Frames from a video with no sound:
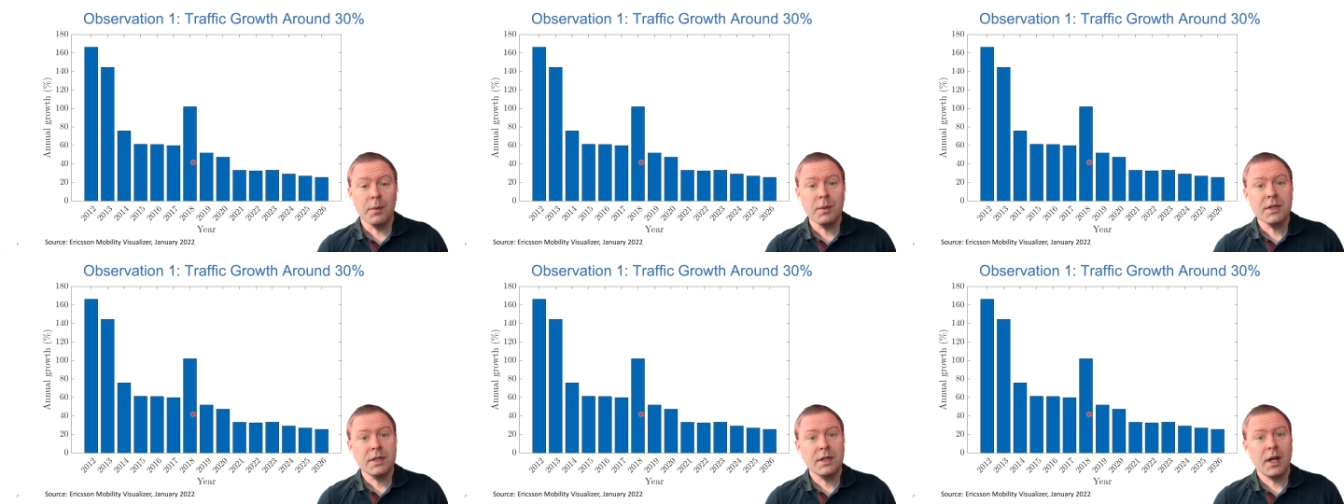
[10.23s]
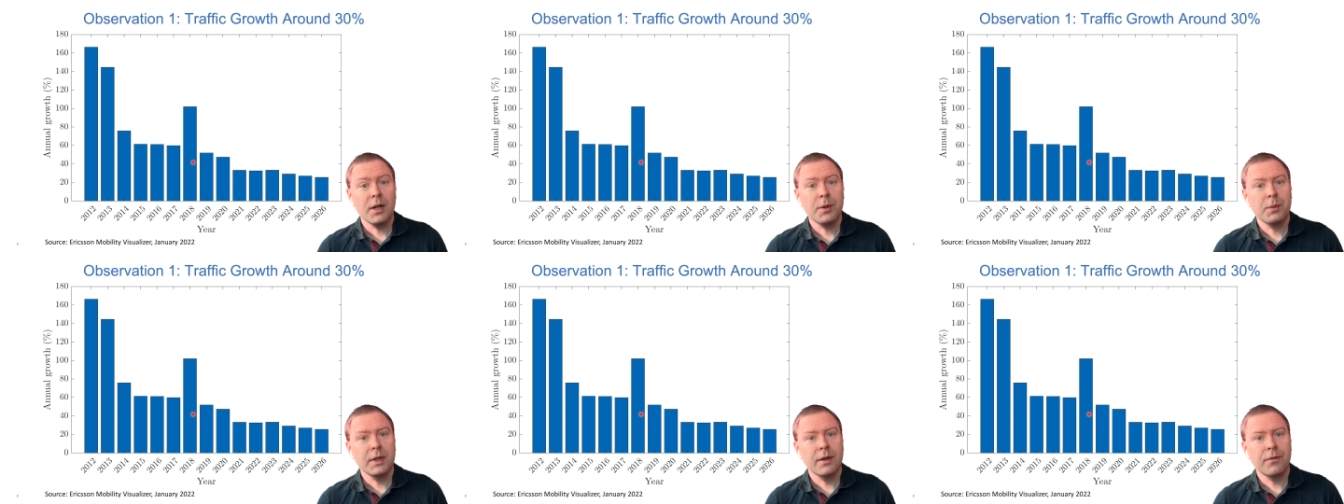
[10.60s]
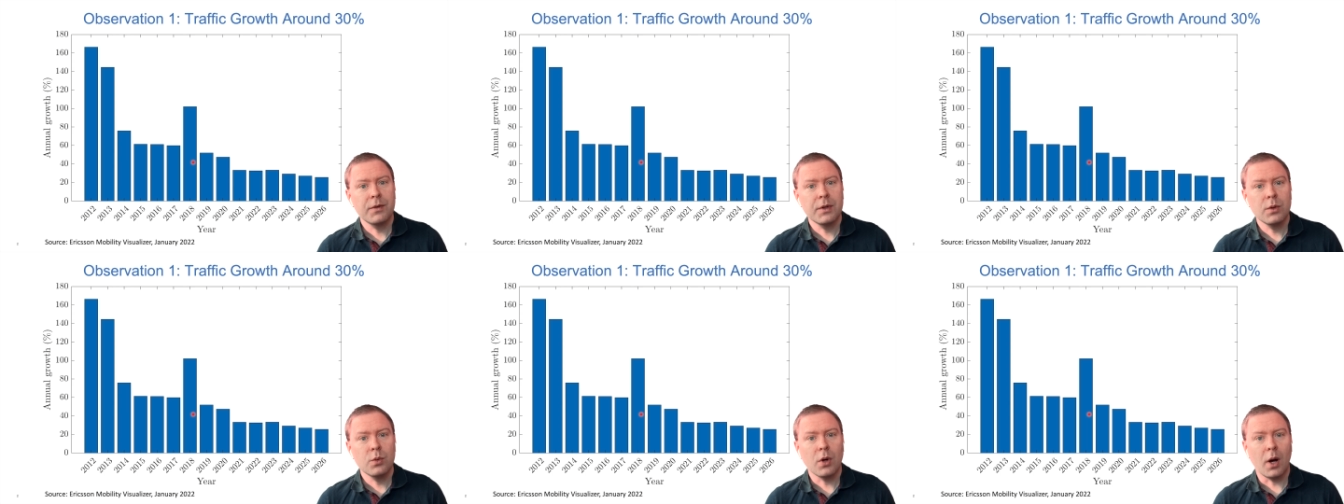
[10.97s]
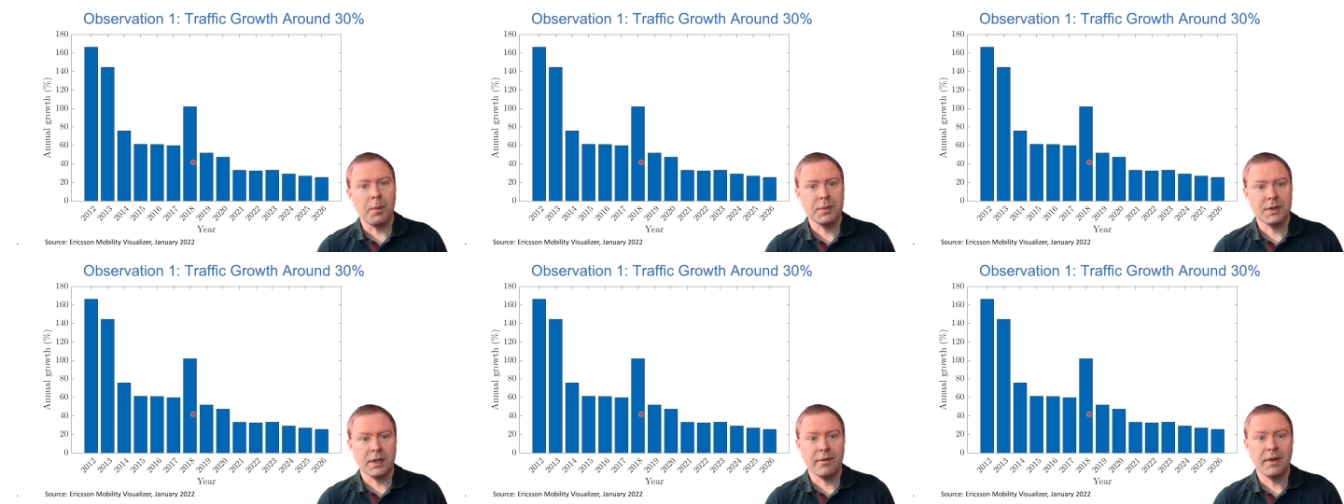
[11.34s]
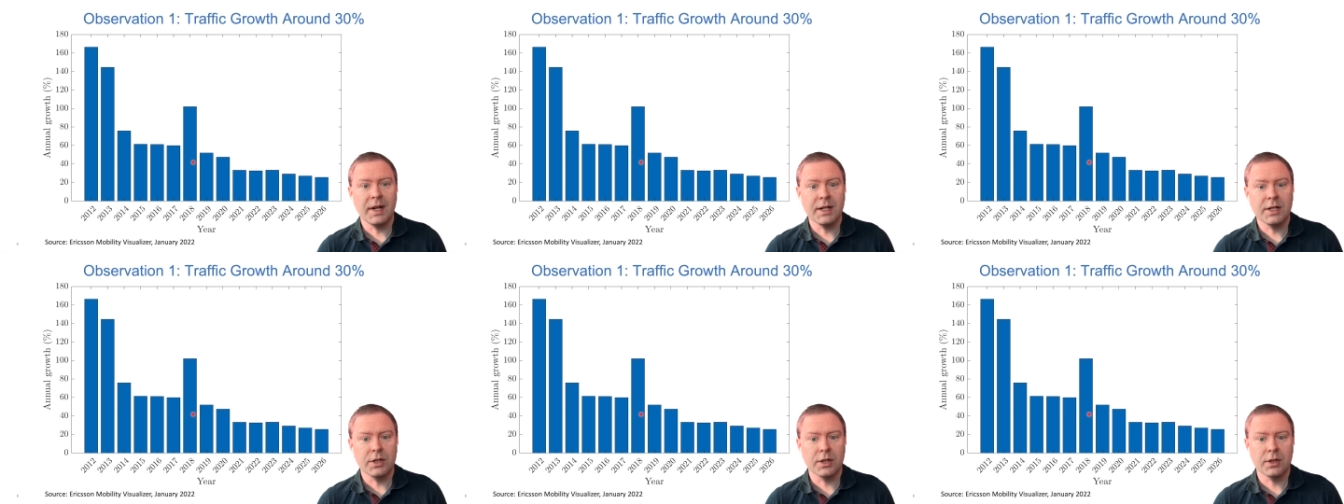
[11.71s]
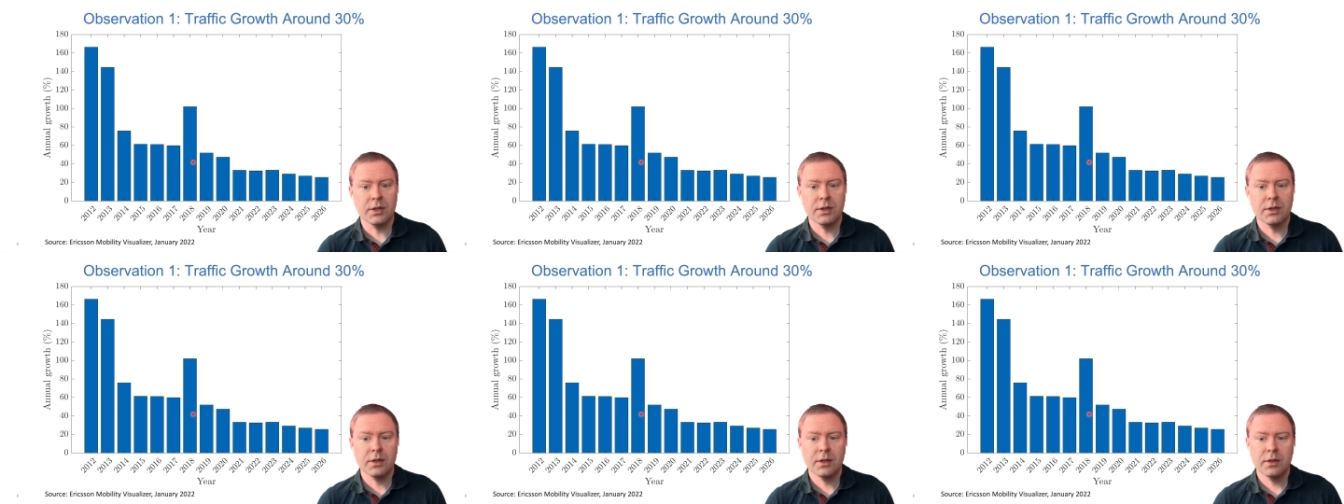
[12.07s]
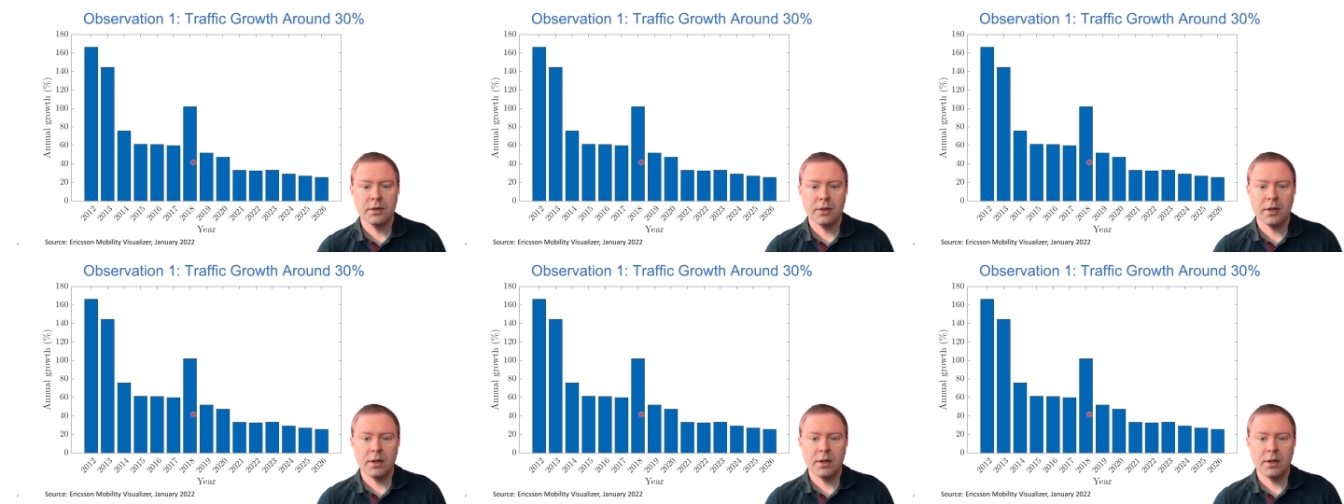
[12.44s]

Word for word: And I will start with a few observations.